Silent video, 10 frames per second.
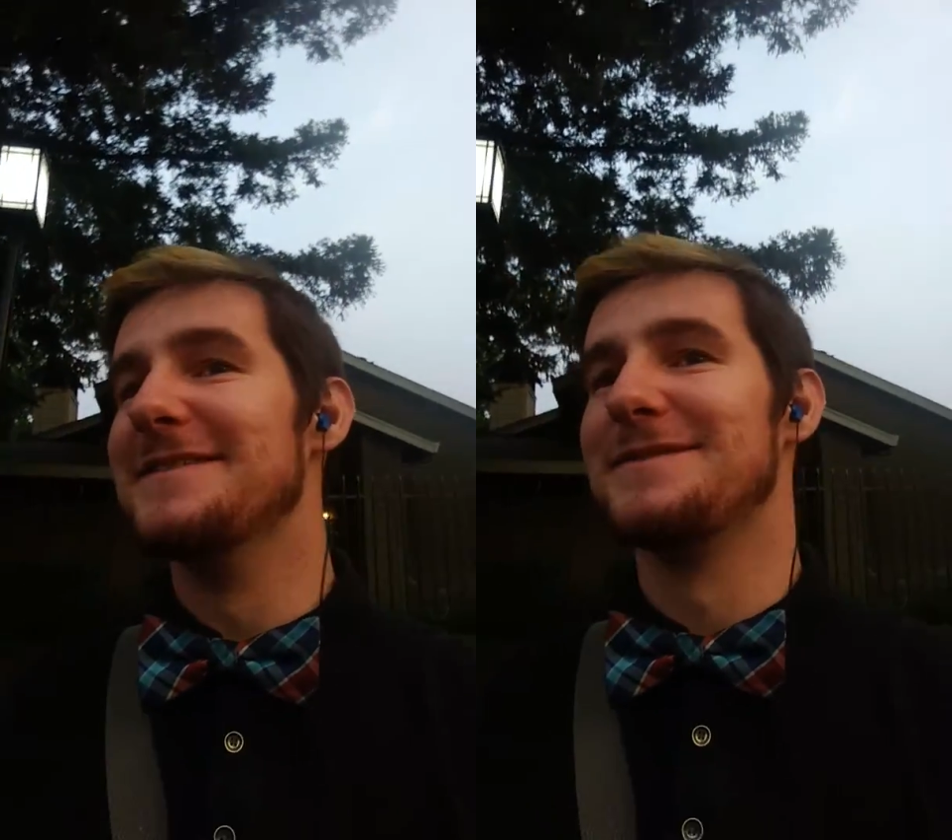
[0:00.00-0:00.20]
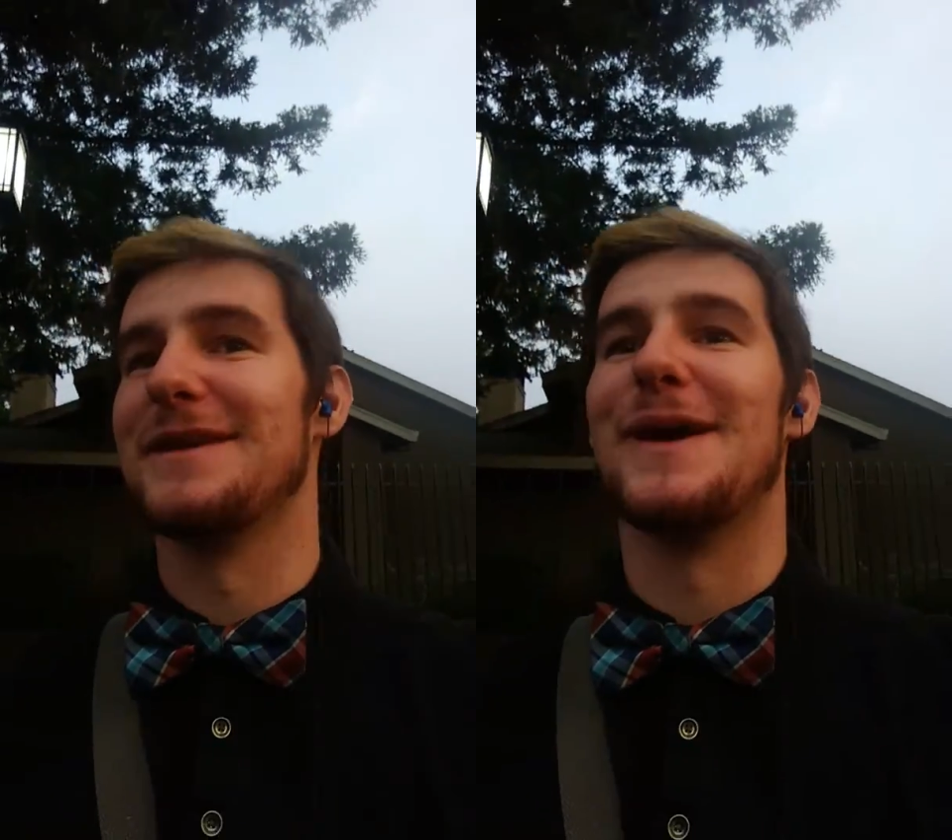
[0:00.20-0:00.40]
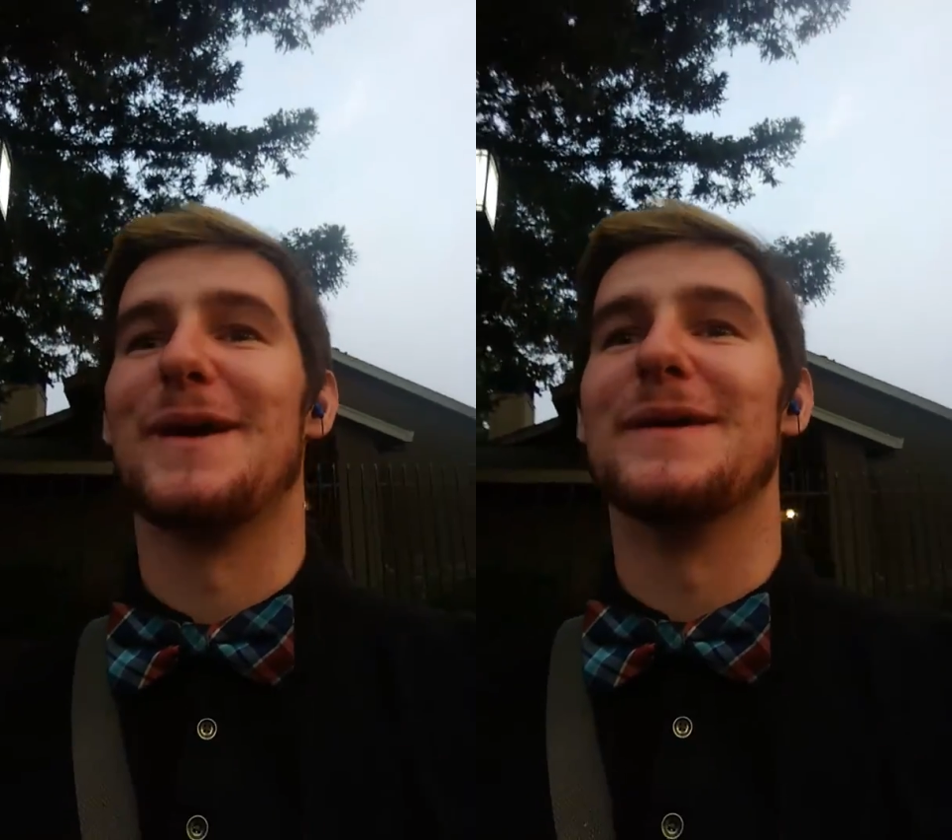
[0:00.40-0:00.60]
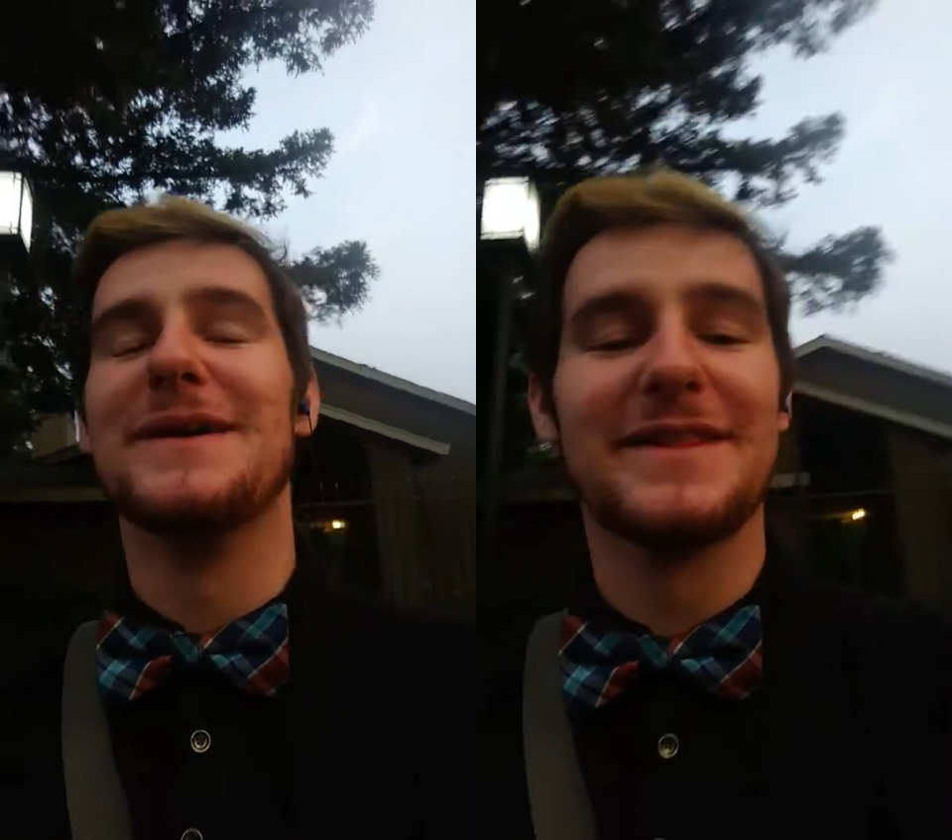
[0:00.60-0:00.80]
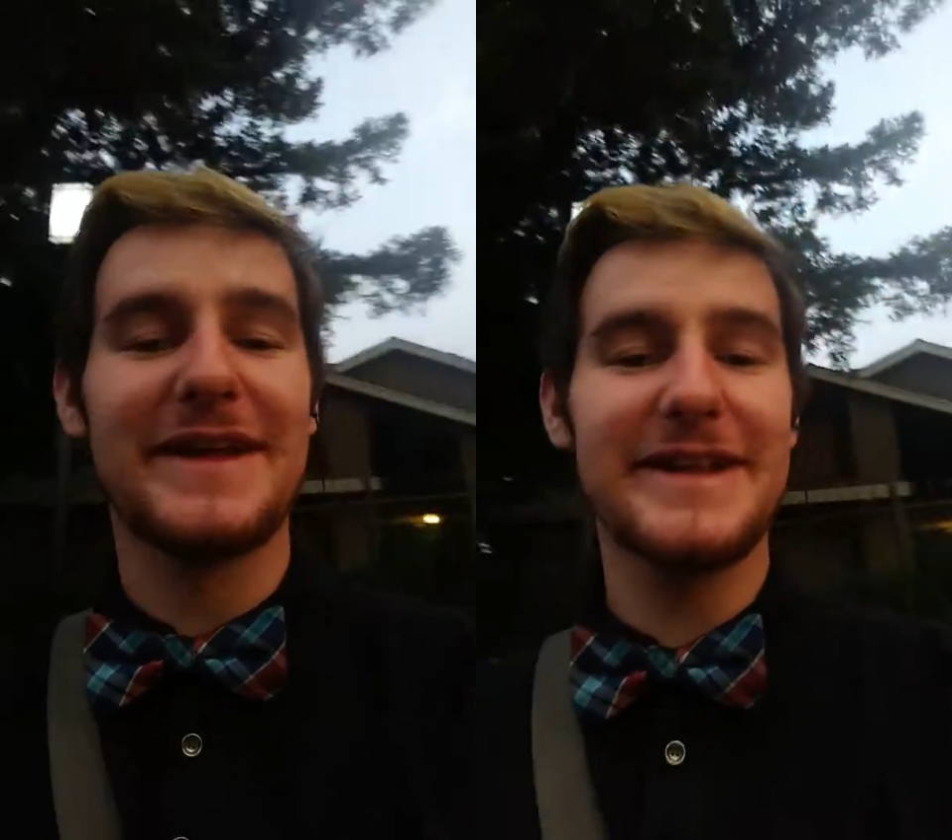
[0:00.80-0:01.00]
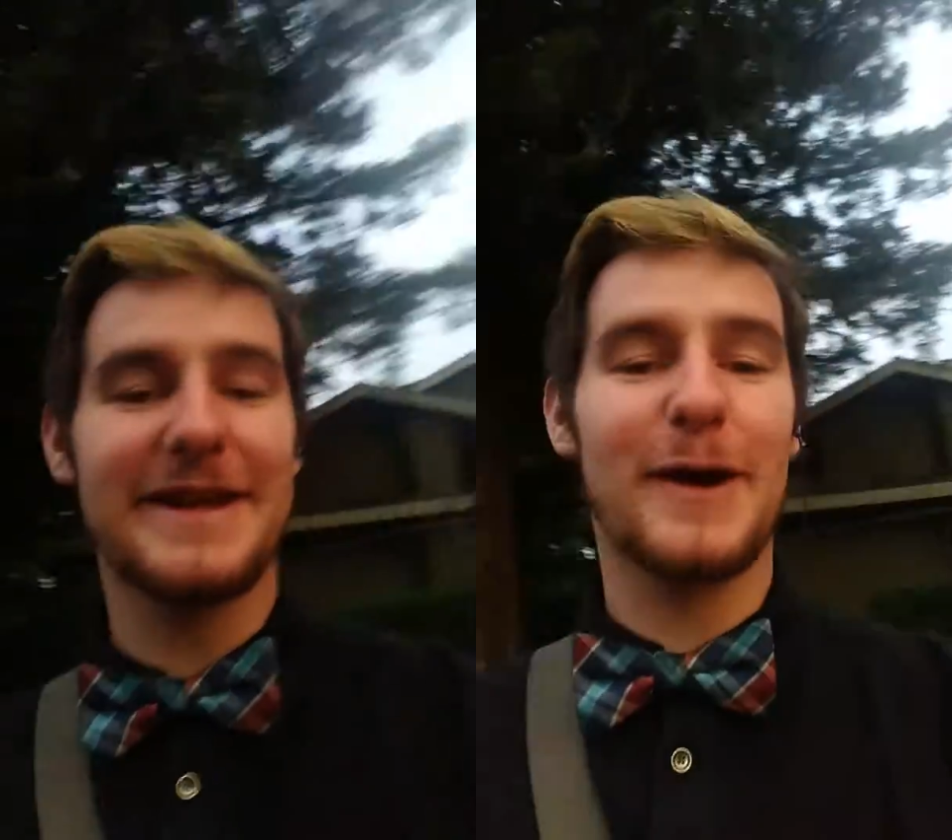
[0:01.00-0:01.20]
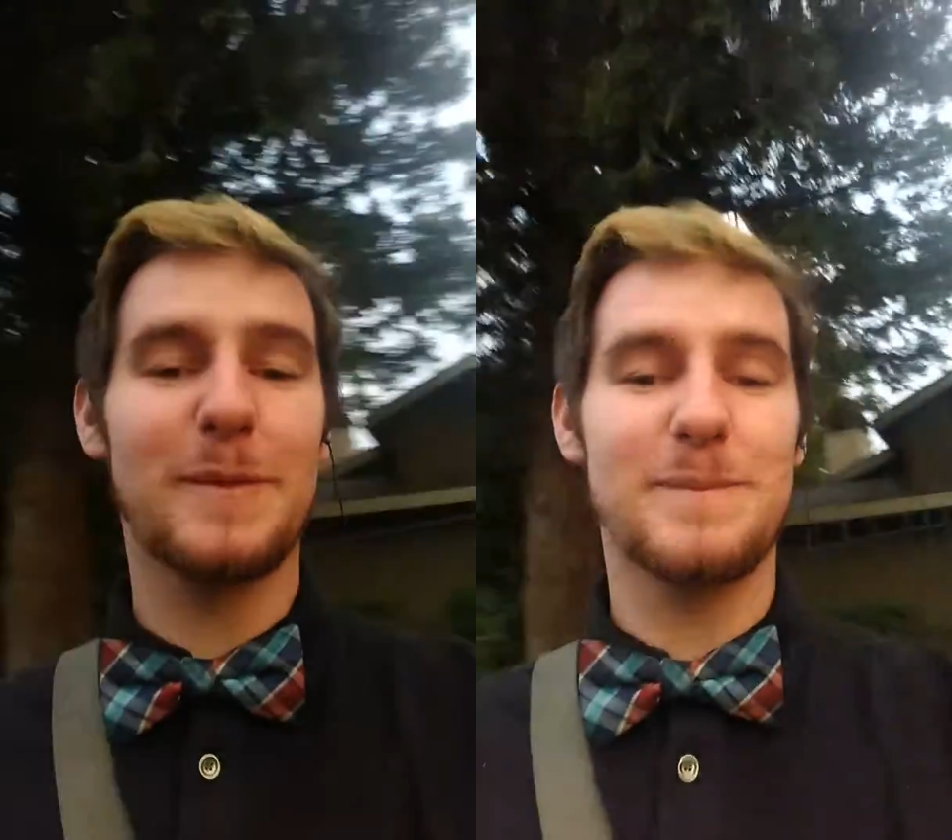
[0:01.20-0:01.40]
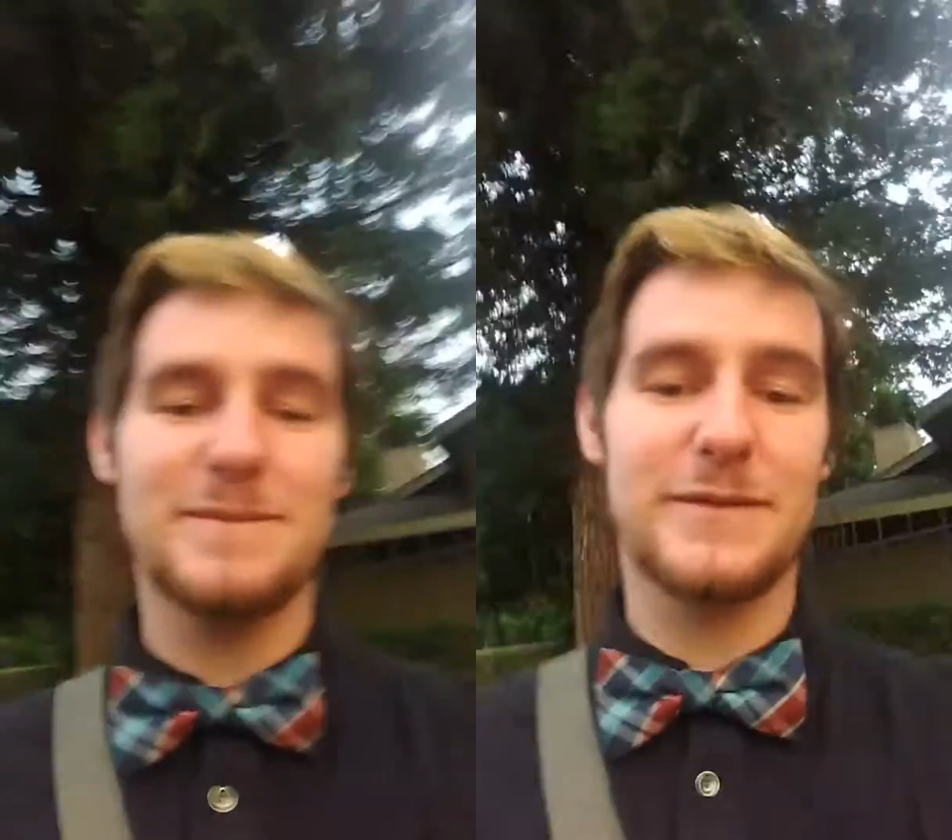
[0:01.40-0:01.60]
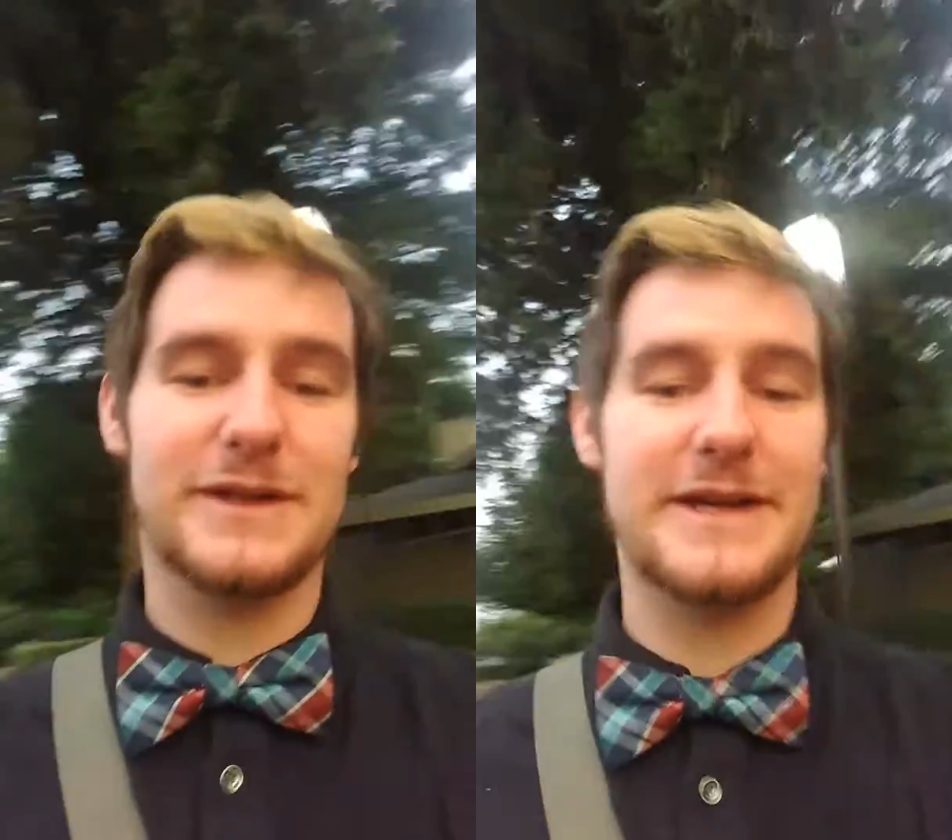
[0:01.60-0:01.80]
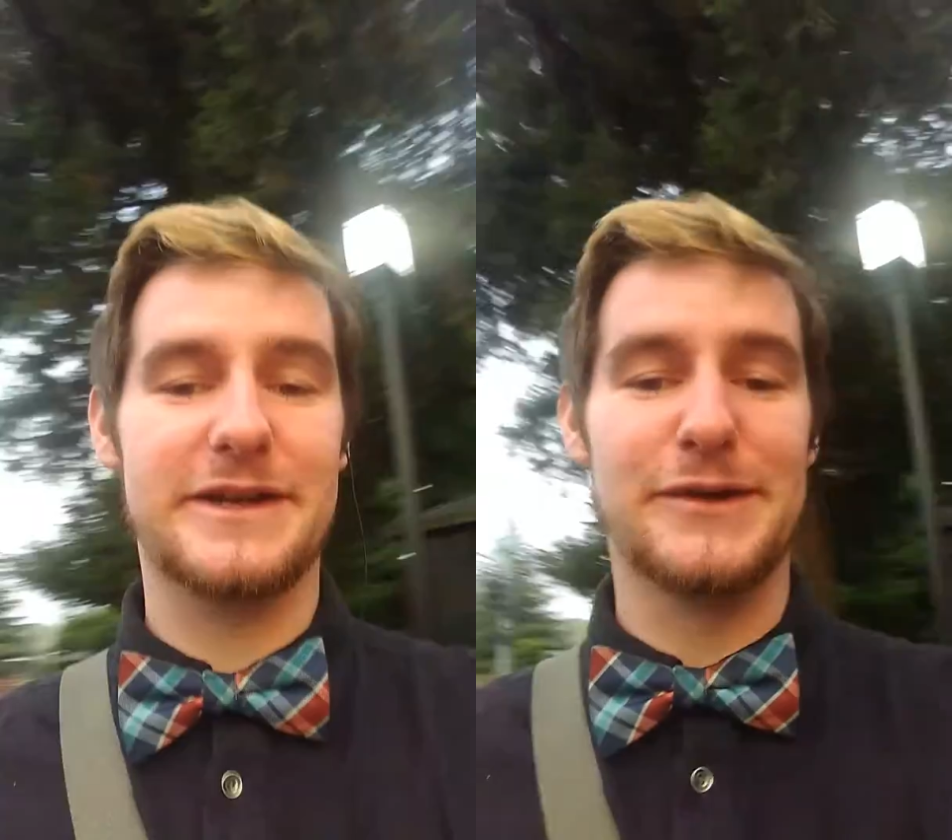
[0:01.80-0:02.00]
No, they need the help. Glad
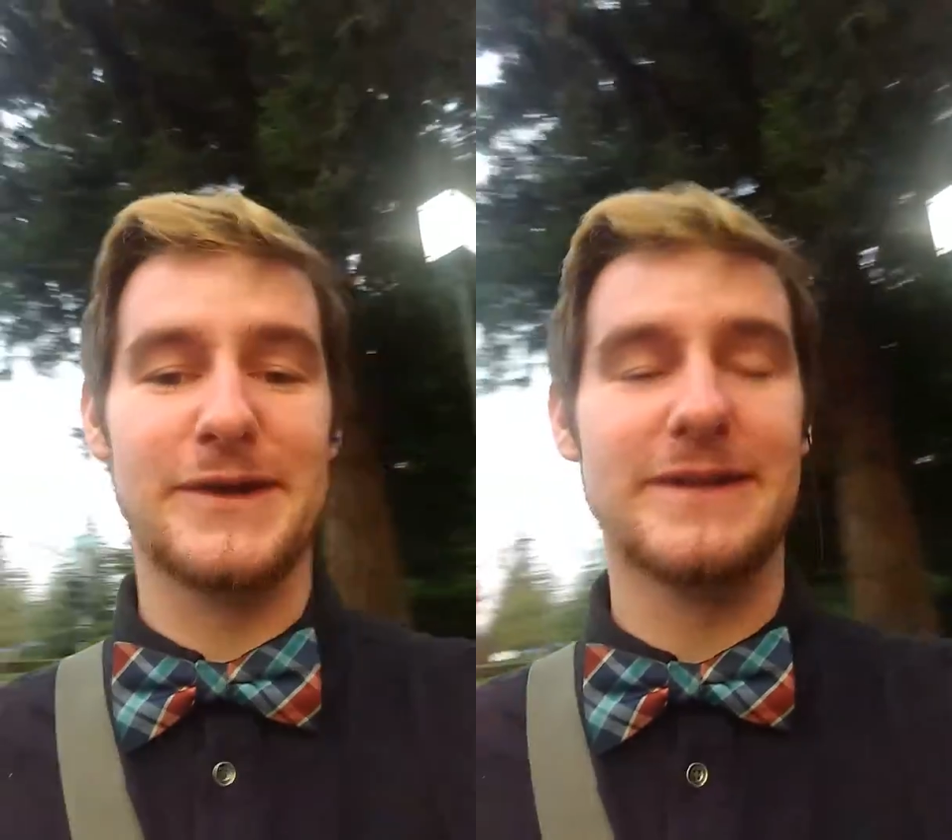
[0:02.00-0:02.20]
to do it.